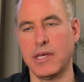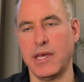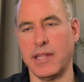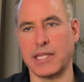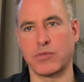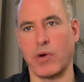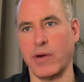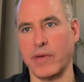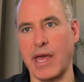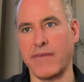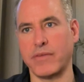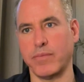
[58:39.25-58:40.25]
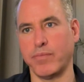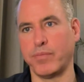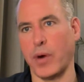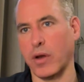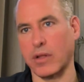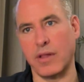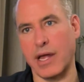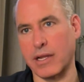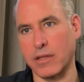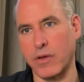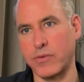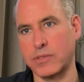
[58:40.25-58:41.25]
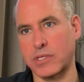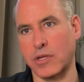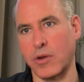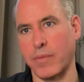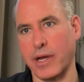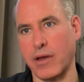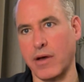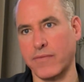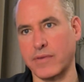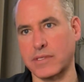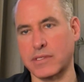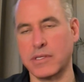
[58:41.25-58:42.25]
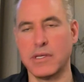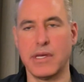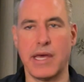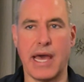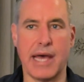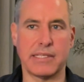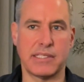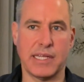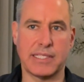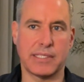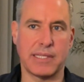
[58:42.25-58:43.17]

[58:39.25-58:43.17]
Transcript: And that's why we haven't bought a lot of loans secured by office assets.